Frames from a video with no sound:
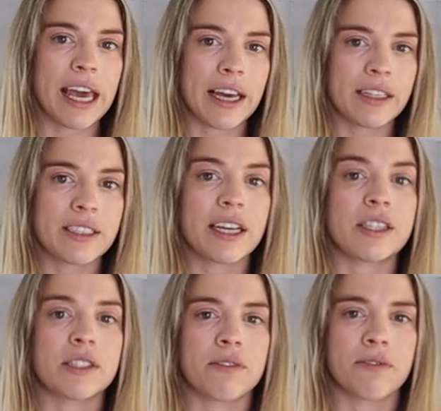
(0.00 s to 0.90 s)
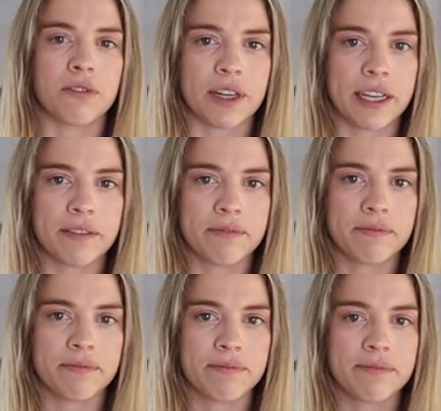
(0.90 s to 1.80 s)
and it's free.
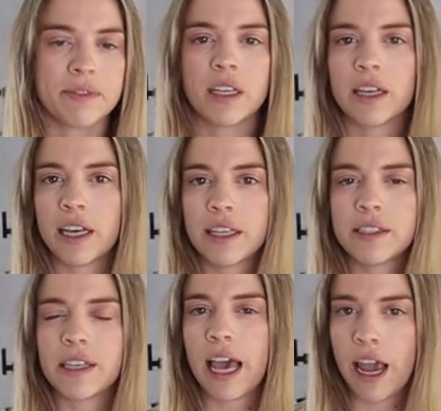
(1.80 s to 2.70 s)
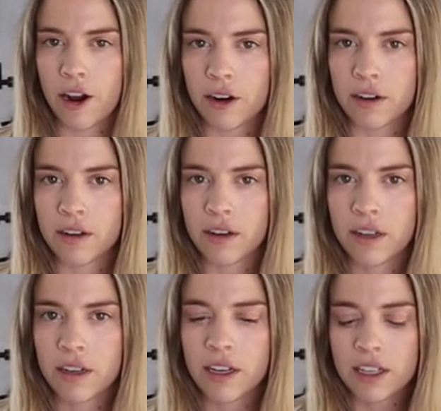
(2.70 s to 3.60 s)
It's air.
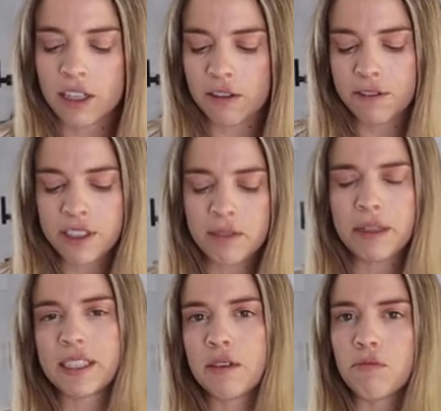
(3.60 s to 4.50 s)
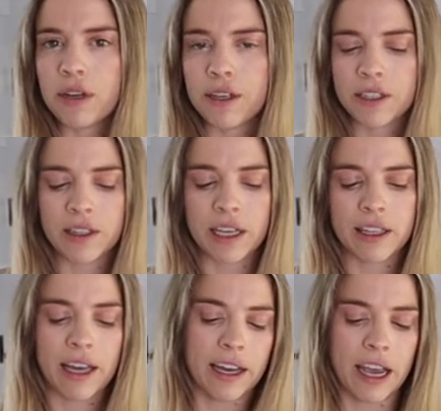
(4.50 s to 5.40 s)
Now, at first, it might seem weird to
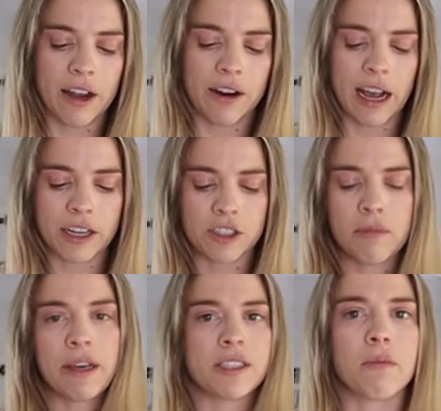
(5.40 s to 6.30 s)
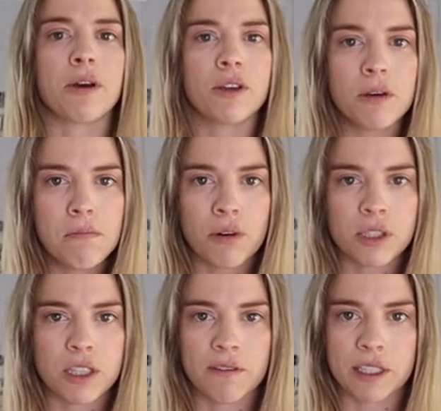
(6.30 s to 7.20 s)
think that air actually makes up a good
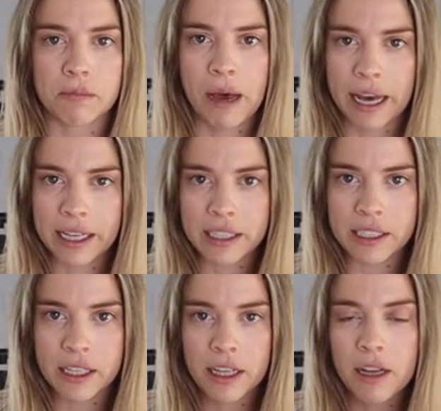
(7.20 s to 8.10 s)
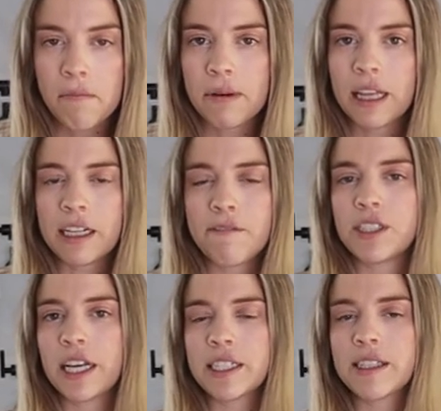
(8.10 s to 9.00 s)
portion of this pint, but then if
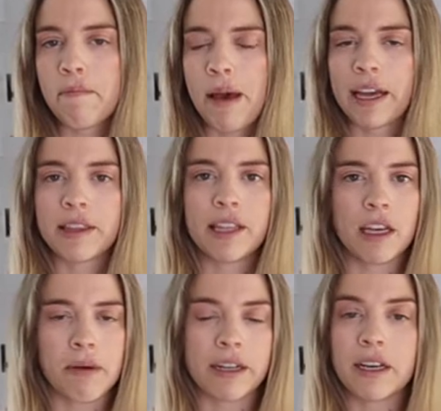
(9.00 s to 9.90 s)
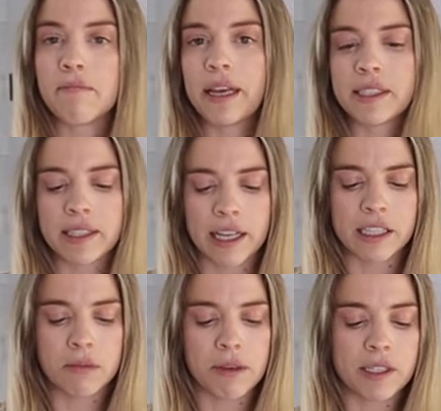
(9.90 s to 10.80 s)
you take a step back and think about it, it makes
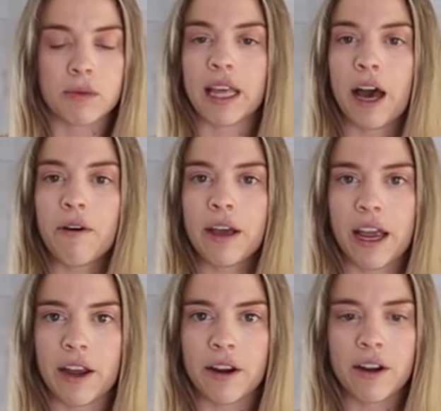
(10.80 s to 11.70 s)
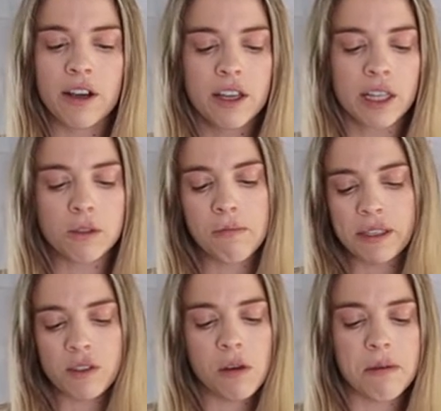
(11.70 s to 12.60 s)
sense because without air, this would
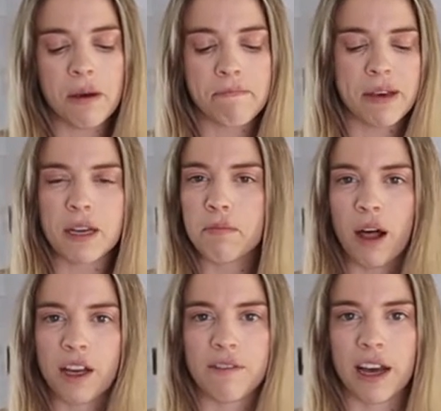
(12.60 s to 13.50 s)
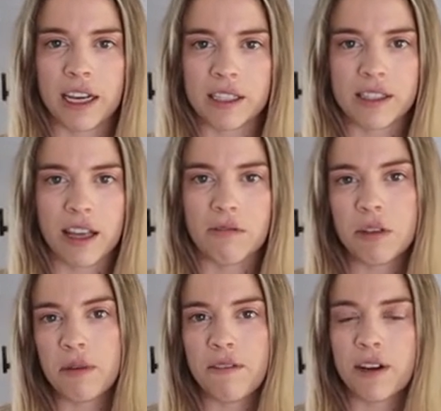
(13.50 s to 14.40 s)
basically be a big block of ice that
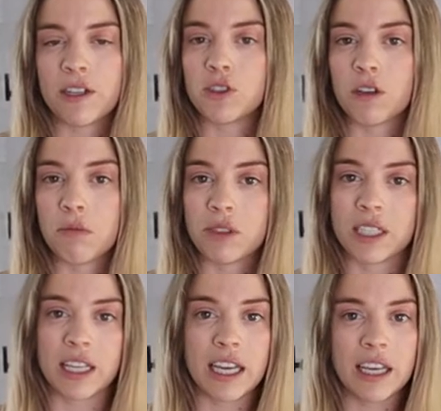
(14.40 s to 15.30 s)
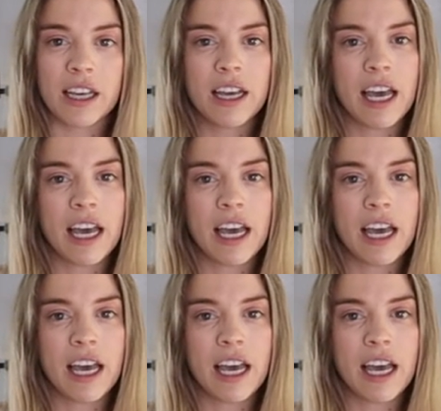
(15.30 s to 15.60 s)
wouldn't be very enjoyable to eat